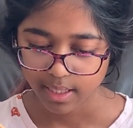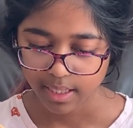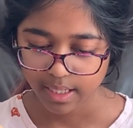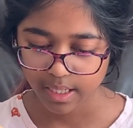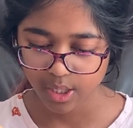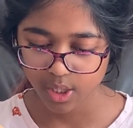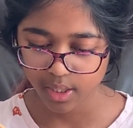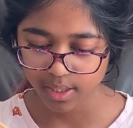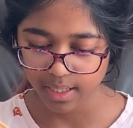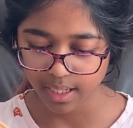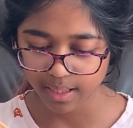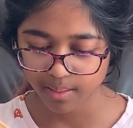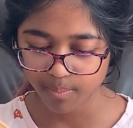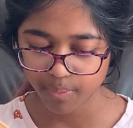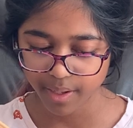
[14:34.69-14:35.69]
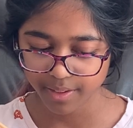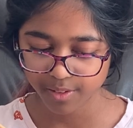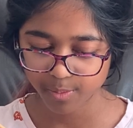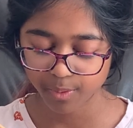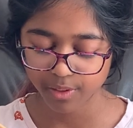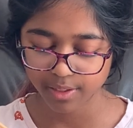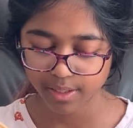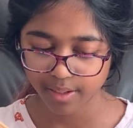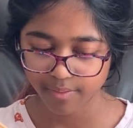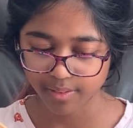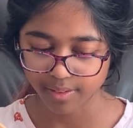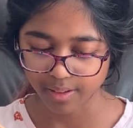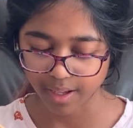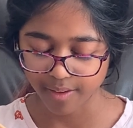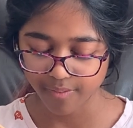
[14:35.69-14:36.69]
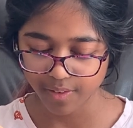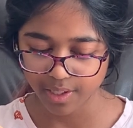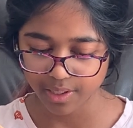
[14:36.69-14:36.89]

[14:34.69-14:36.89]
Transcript: He just had the best birthday of his life,